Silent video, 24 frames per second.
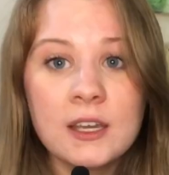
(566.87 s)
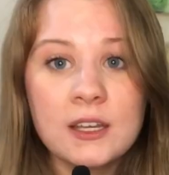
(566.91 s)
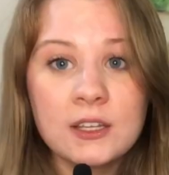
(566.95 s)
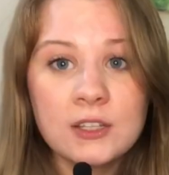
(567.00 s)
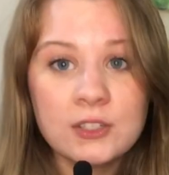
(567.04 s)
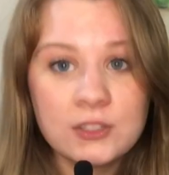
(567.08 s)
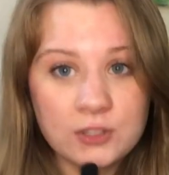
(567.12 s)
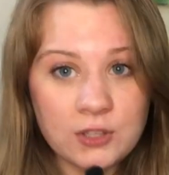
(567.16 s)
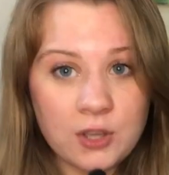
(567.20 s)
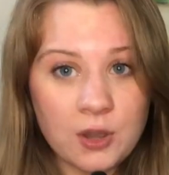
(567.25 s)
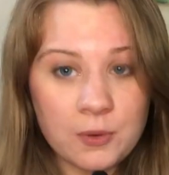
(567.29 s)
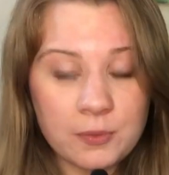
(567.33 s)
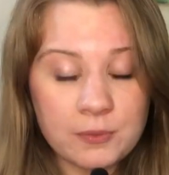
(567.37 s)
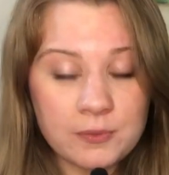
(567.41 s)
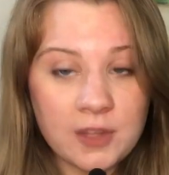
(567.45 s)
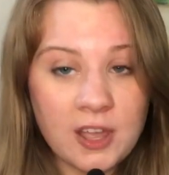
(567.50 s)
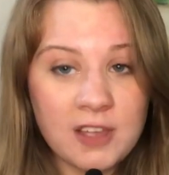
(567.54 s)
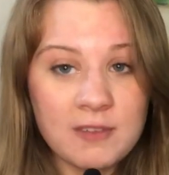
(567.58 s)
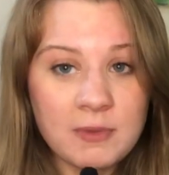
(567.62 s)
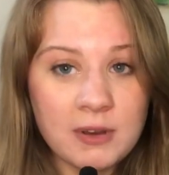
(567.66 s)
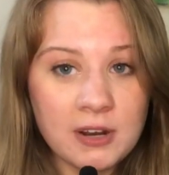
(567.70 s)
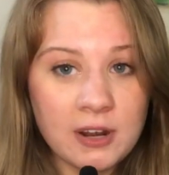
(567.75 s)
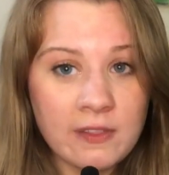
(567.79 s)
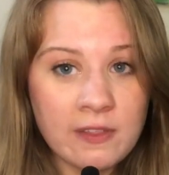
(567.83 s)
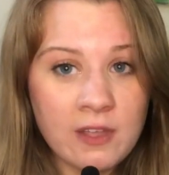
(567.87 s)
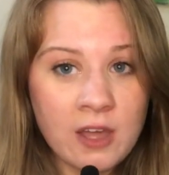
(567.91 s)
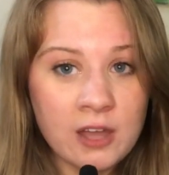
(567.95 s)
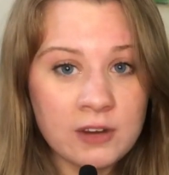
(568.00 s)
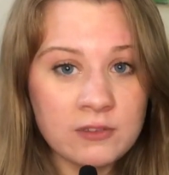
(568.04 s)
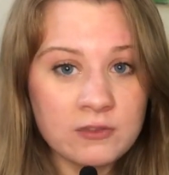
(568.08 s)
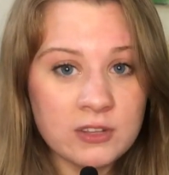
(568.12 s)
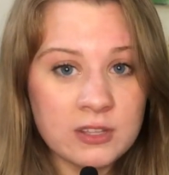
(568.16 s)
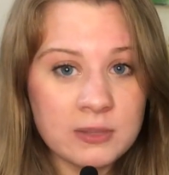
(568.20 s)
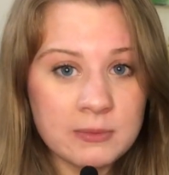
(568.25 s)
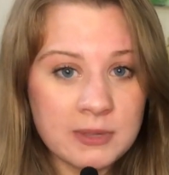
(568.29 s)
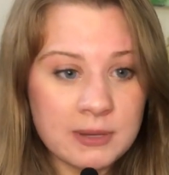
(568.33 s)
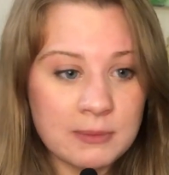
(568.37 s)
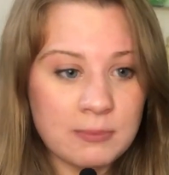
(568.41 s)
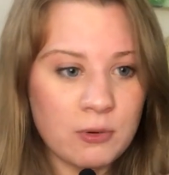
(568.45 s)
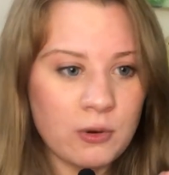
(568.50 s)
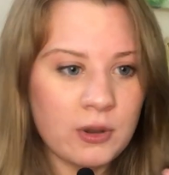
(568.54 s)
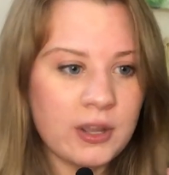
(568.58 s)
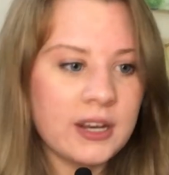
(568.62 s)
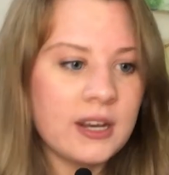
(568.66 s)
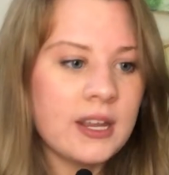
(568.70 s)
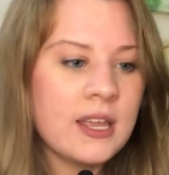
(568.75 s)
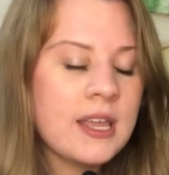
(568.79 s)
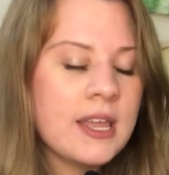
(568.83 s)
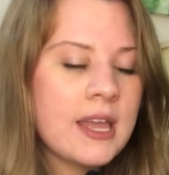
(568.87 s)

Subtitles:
So I've been on the hunt for the midpoint.